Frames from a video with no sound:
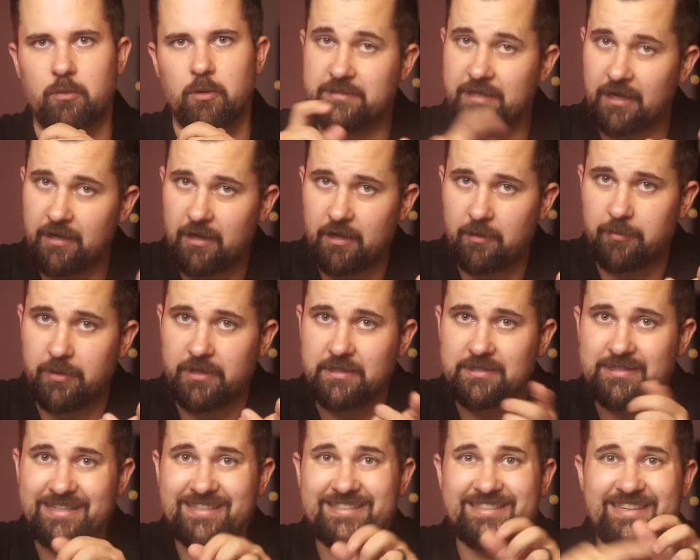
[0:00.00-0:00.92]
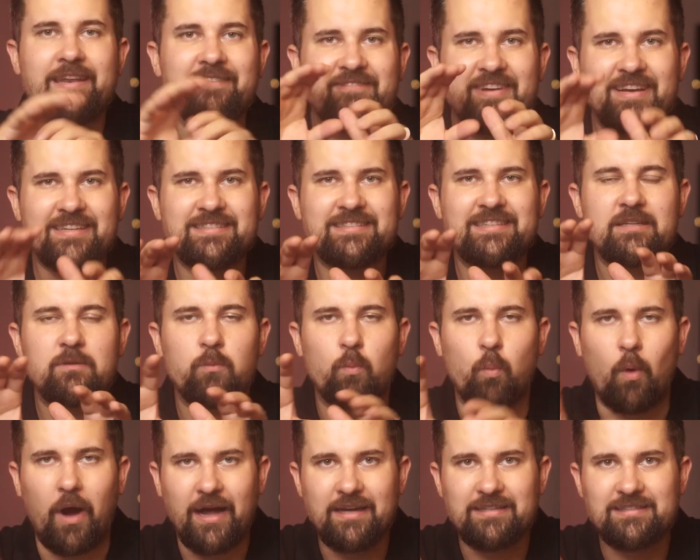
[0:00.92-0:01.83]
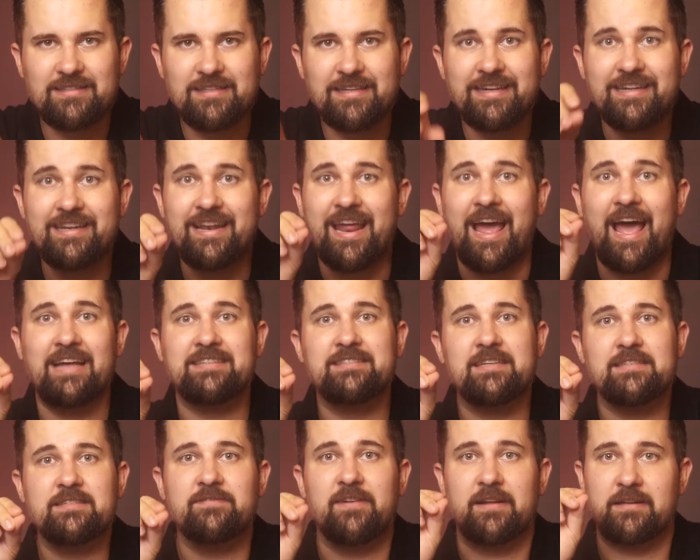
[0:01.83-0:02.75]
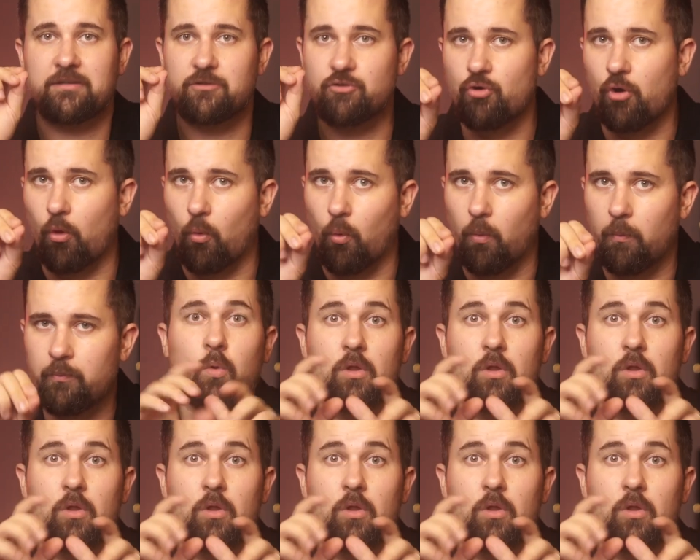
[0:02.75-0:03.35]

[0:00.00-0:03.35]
Second piece is invested wisely in assets that grow.